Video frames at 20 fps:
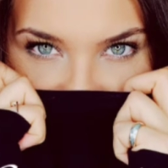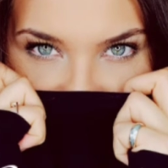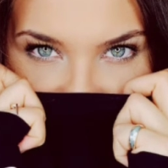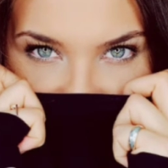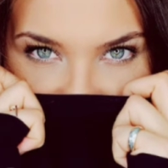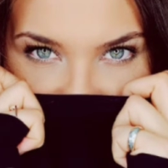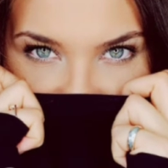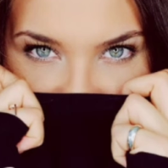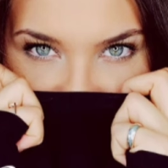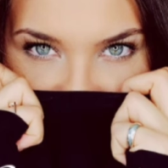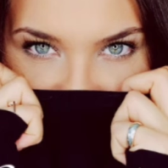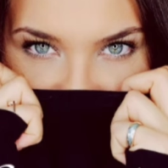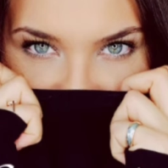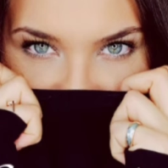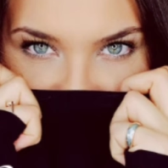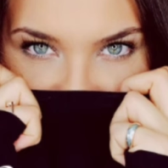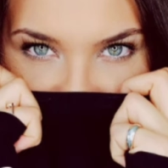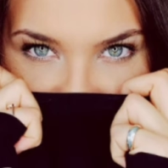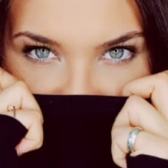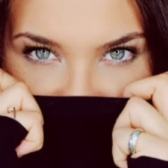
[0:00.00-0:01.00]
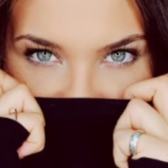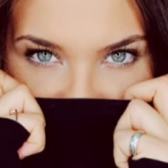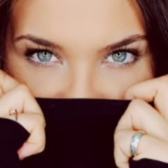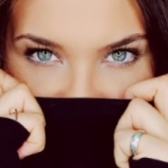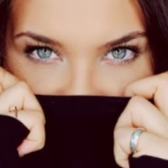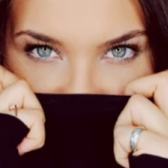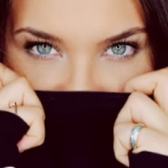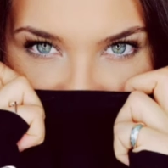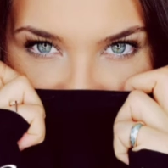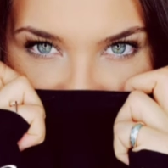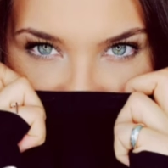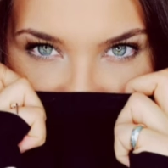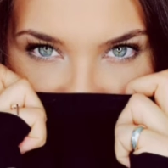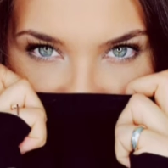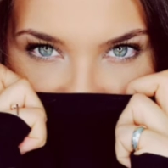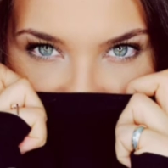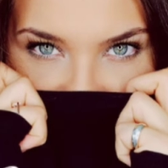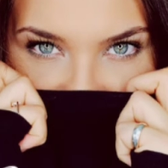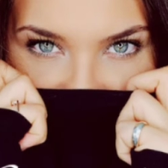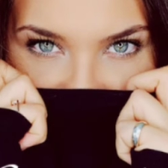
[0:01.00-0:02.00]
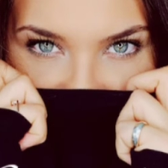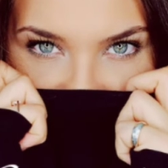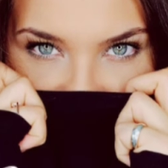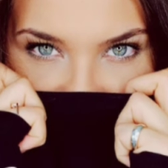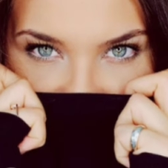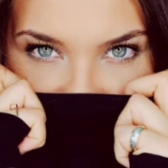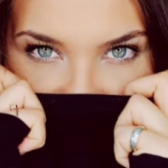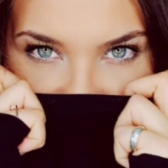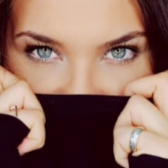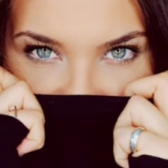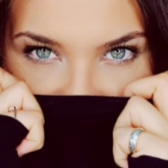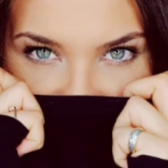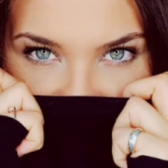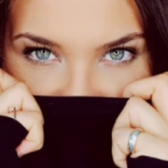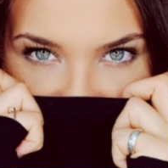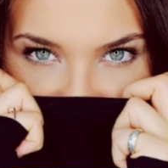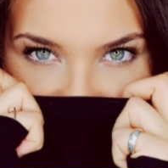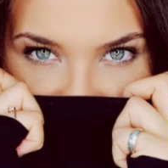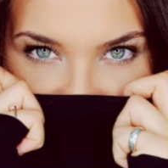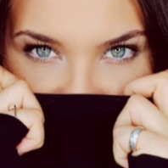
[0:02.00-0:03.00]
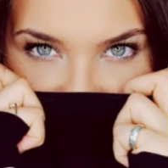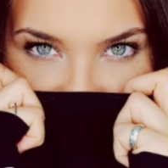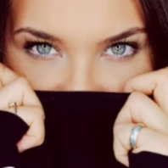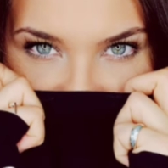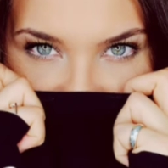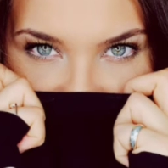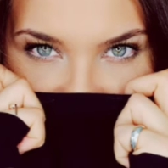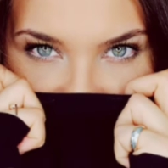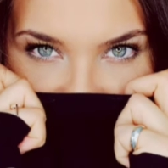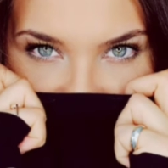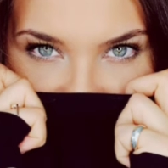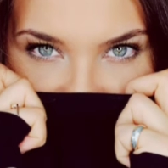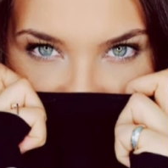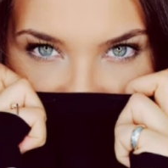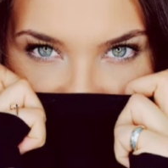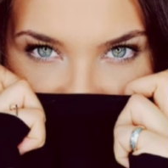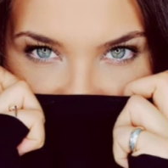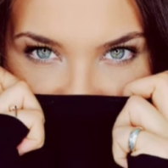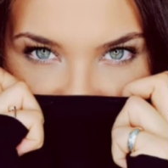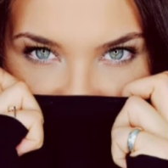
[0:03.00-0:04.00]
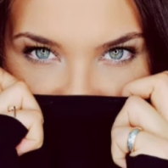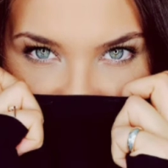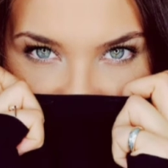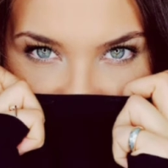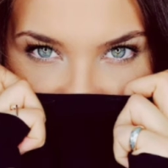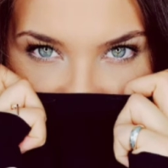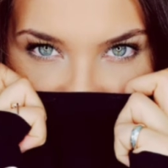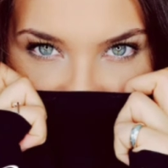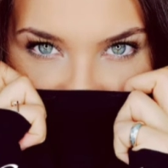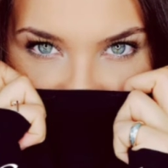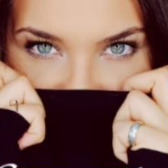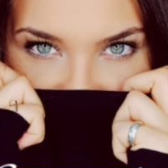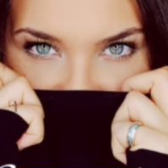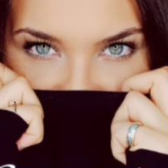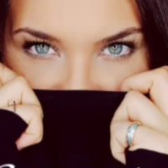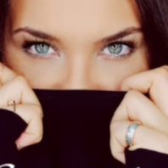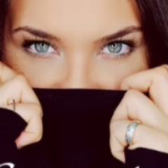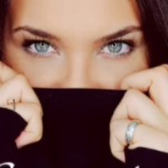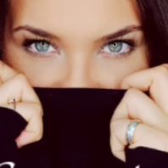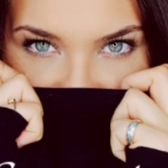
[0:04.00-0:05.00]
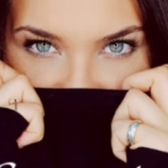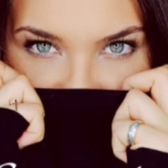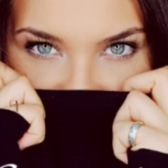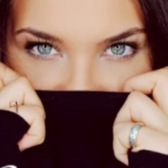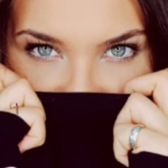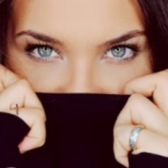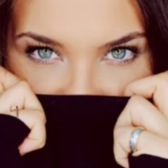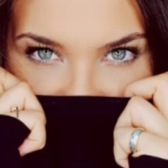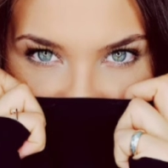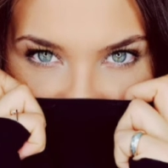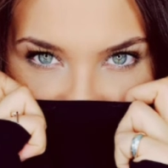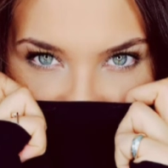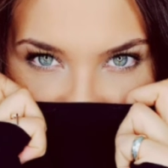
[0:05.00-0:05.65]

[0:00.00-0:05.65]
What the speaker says: I'm waking up for a reason, because it's a testament. God is telling me that my life